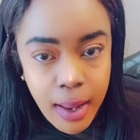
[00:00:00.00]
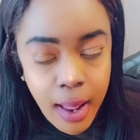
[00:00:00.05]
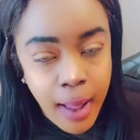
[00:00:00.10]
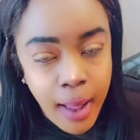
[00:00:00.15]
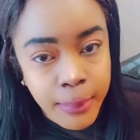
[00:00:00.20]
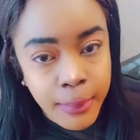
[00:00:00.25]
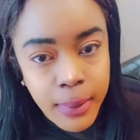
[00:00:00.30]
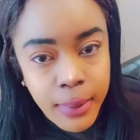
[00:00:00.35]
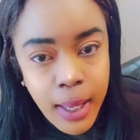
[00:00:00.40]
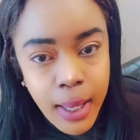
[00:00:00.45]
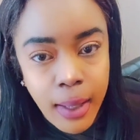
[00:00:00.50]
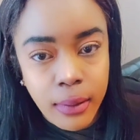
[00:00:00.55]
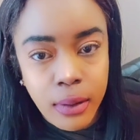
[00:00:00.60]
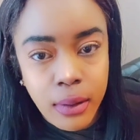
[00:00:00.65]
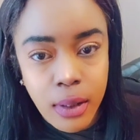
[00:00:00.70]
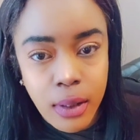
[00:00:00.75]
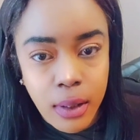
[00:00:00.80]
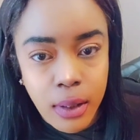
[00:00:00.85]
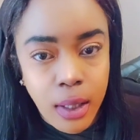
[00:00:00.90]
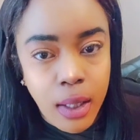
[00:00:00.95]
I'm not
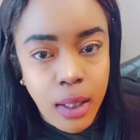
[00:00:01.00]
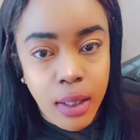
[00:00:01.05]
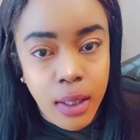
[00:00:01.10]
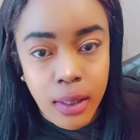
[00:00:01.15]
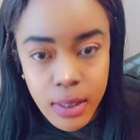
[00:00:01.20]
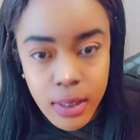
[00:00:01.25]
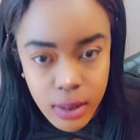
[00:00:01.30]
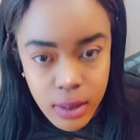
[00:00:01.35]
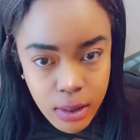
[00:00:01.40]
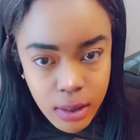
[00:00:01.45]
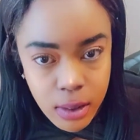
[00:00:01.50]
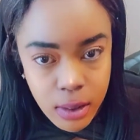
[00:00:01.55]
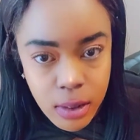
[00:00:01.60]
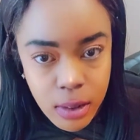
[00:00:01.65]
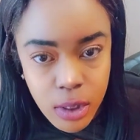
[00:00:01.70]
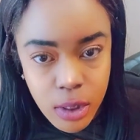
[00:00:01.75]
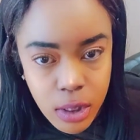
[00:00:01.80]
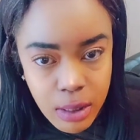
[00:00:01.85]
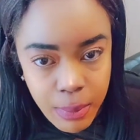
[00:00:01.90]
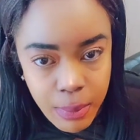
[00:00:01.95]
gonna listen
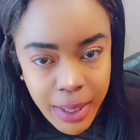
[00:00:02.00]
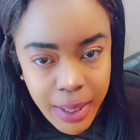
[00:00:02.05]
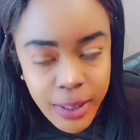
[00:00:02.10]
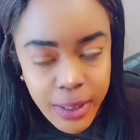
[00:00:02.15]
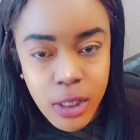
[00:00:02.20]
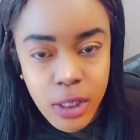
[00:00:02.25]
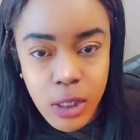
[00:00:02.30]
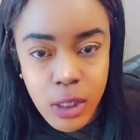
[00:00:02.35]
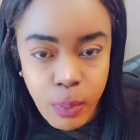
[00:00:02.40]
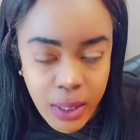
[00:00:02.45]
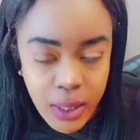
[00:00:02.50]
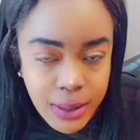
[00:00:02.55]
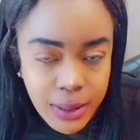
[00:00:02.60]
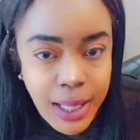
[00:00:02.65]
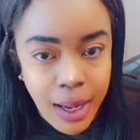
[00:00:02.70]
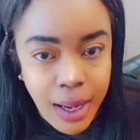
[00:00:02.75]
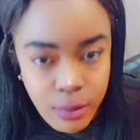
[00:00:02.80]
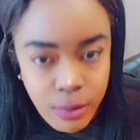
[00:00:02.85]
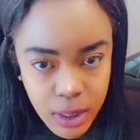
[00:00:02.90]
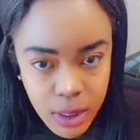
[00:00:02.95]
to somebody speak
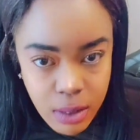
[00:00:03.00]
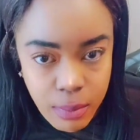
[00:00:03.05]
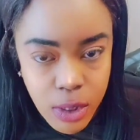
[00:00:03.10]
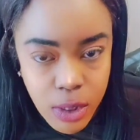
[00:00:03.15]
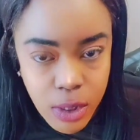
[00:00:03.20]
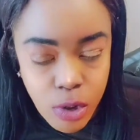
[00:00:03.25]
down to me.